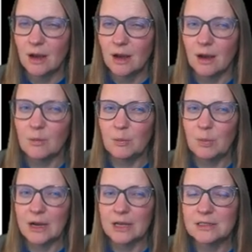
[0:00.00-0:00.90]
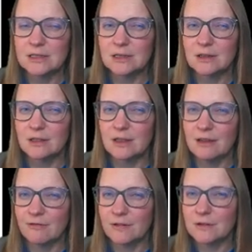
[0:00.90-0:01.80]
but
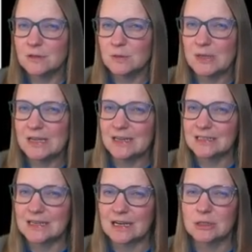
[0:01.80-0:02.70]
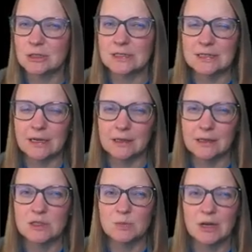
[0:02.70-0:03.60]
the first P is actually
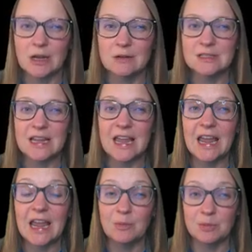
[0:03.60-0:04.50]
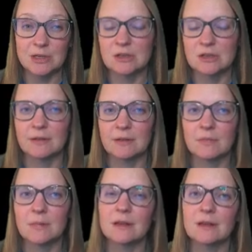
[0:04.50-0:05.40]
silent. It's pronounced
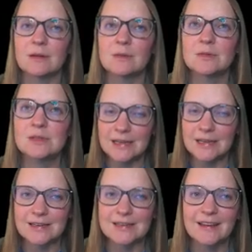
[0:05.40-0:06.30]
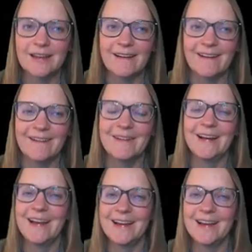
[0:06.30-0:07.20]
the second
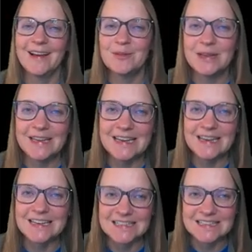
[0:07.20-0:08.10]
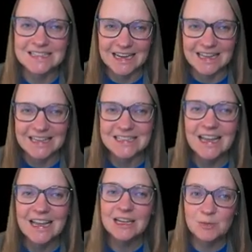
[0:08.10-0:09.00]
P is silent.
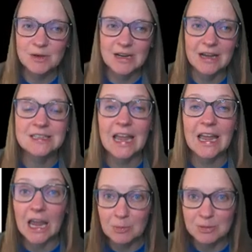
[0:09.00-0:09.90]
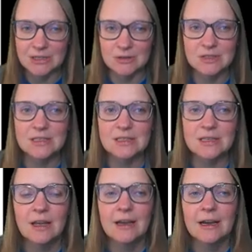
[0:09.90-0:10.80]
It's pronounced apoptosis.
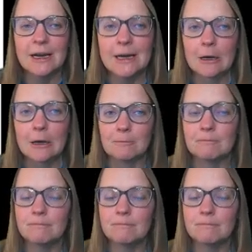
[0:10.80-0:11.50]
And